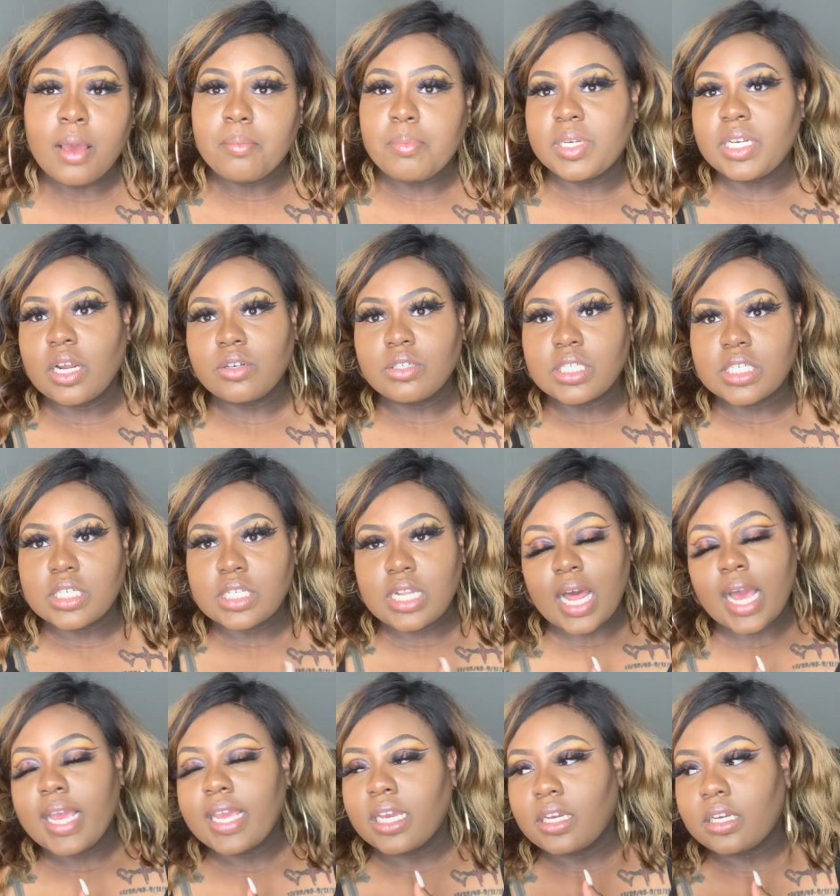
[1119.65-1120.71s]
But don't just
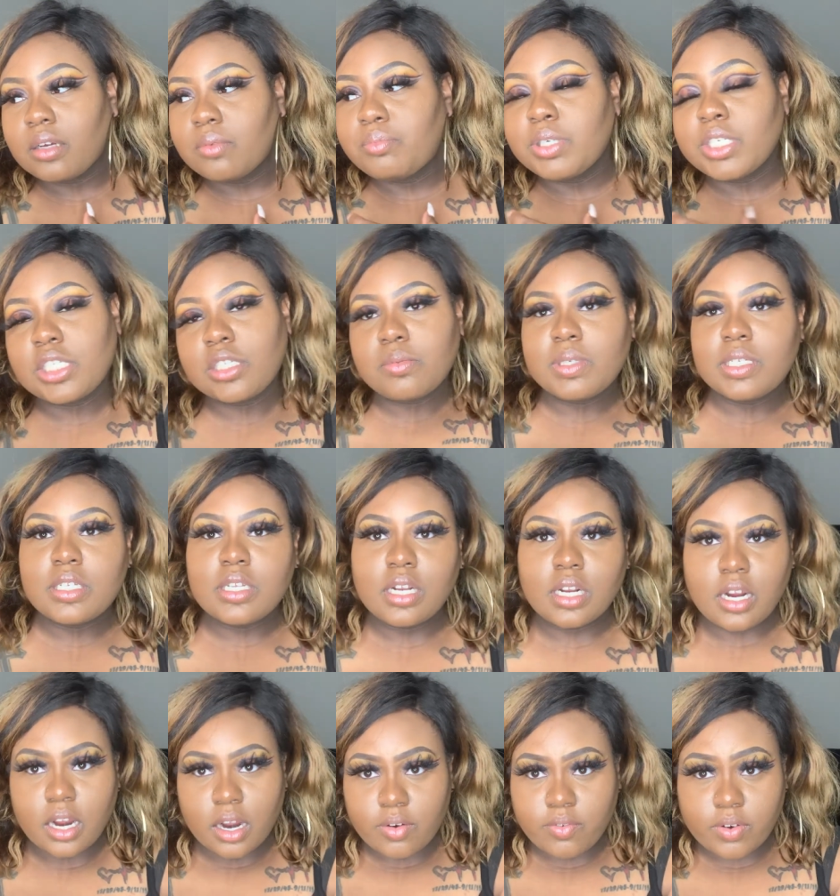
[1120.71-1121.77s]
like push me to the
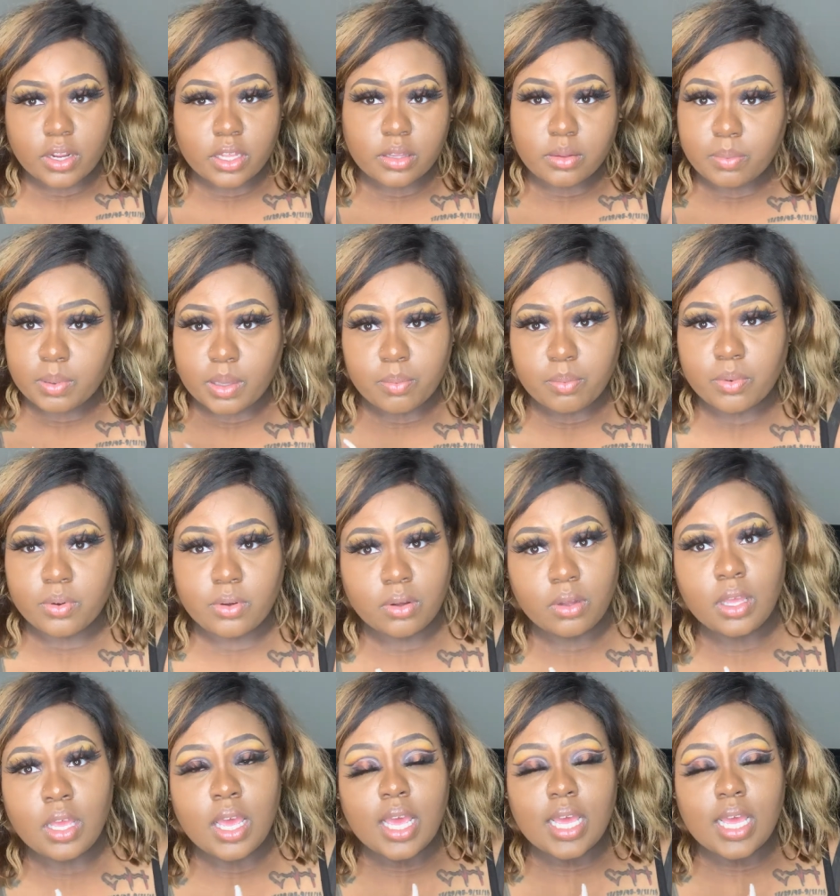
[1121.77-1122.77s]
curb for other people.